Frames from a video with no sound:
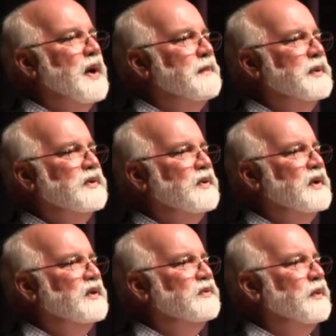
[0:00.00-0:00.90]

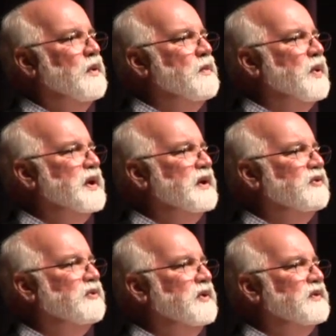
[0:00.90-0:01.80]
opportunities through Homeboy
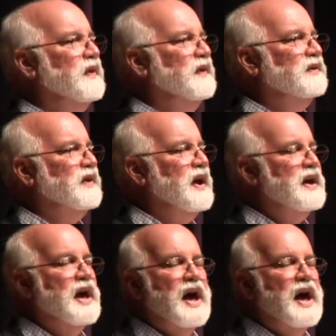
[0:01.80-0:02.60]
Industries than this guy.